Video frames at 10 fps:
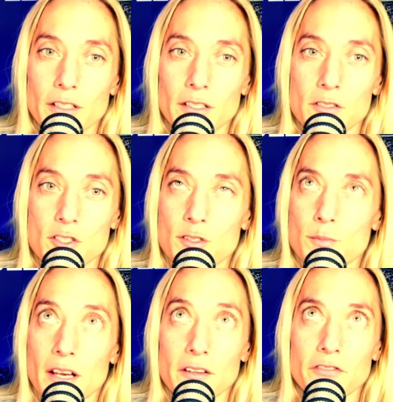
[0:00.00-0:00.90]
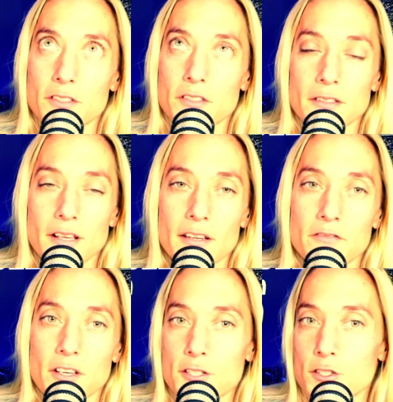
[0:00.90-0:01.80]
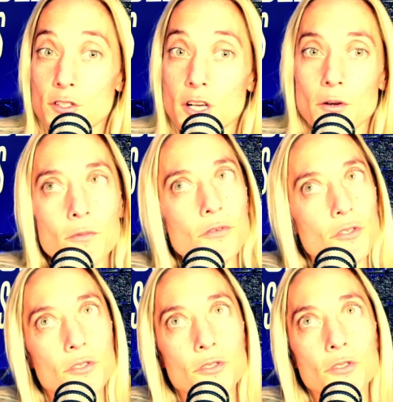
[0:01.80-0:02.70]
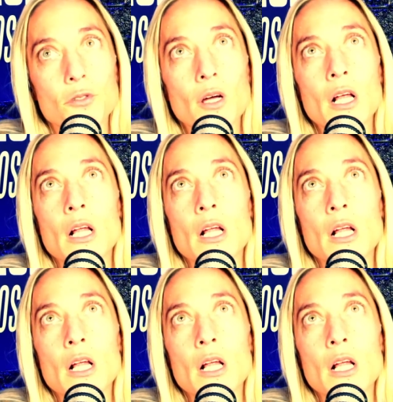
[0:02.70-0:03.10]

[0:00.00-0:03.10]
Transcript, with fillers: and just manifesting that investor to come through.